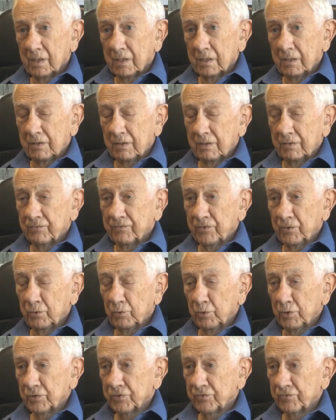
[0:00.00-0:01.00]
and they
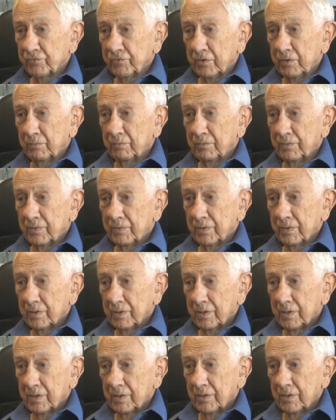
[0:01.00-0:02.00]
flew us from
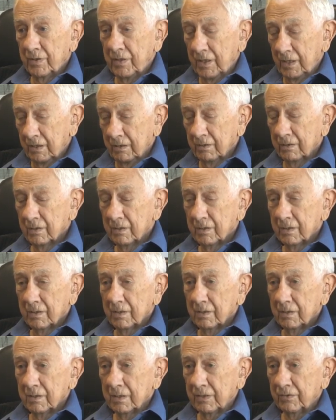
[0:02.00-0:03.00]
there,
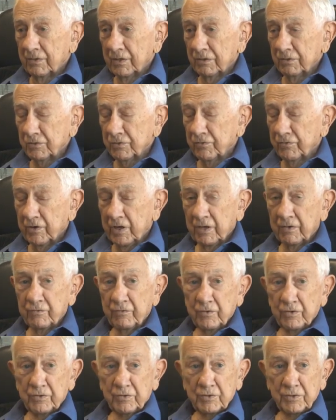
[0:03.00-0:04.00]
I think it was
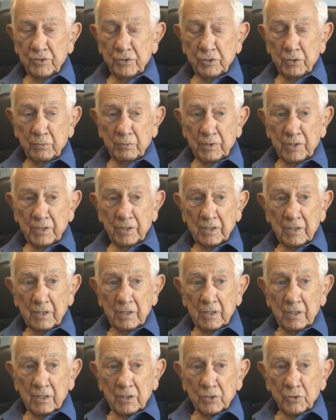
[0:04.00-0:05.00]
Frankfurt, Germany,
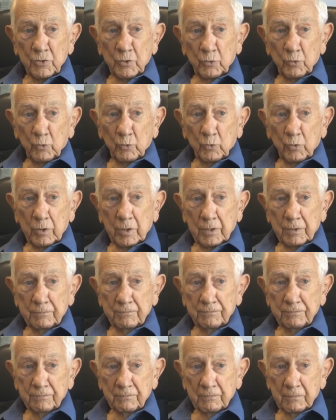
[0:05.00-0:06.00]
to
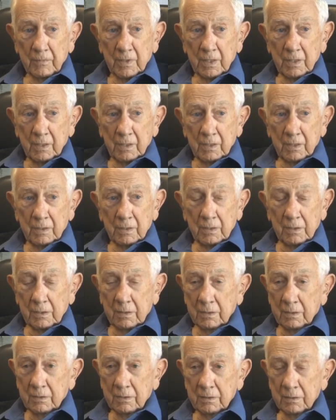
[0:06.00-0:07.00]
uh,
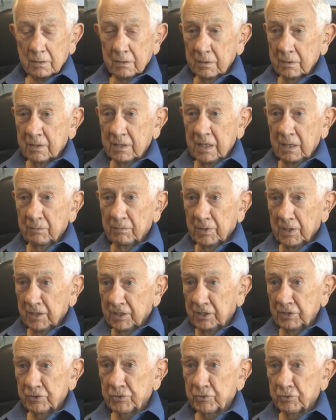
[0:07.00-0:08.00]
uh, Camp
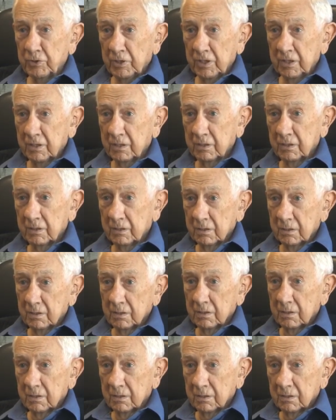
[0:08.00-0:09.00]
Lucky Strike
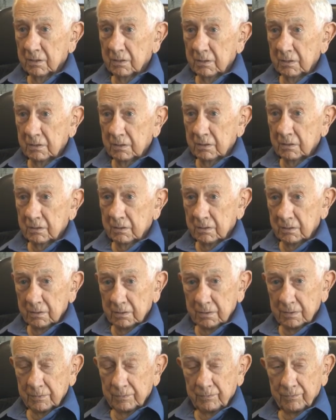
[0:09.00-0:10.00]
in
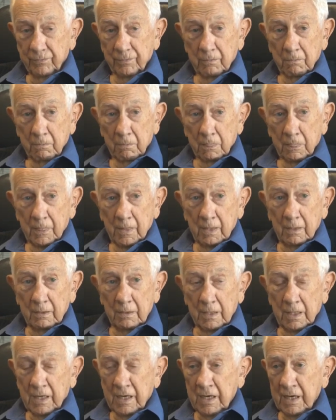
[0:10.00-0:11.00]
in
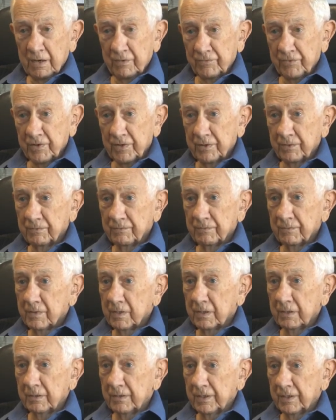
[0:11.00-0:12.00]
Le Havre,
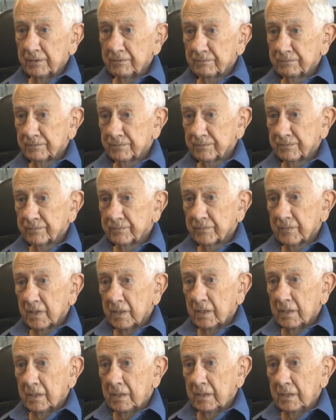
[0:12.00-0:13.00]
all right,
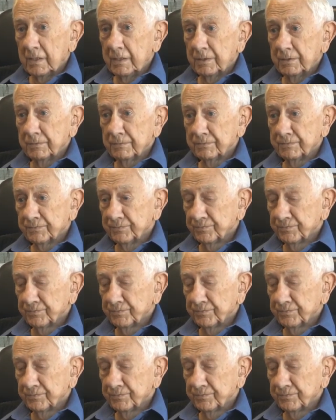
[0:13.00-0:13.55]
and